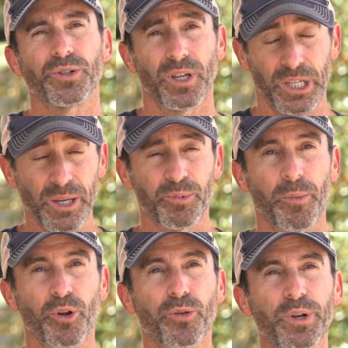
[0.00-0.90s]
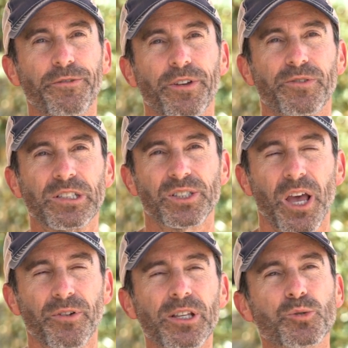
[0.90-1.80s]
hip number
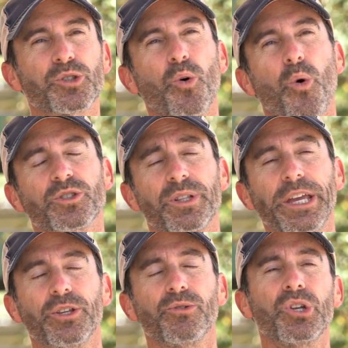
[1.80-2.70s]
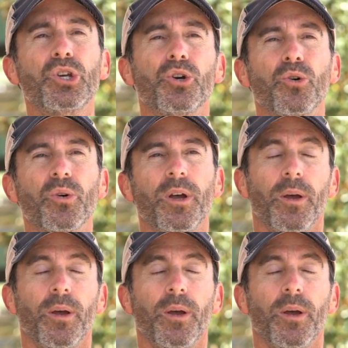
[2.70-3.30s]
357. This was a horse that you knew.